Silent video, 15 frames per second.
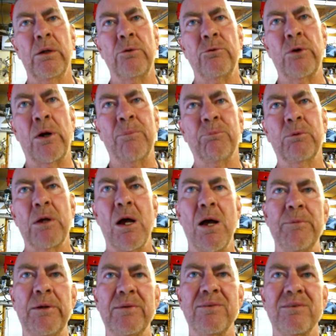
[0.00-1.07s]
drop
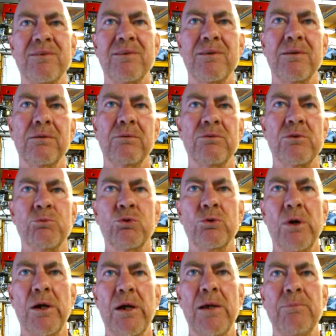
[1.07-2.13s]
comments,
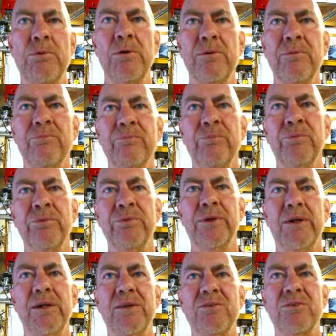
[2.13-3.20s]
subscribe.
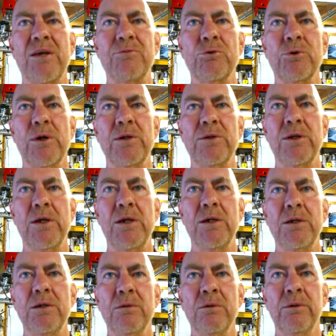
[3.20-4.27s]
Thanks. Have a great
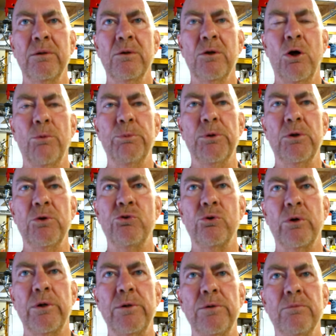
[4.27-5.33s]
day. Hope you
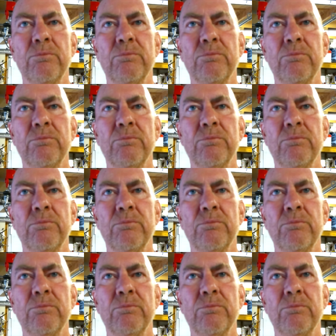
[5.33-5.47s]
enjoyed.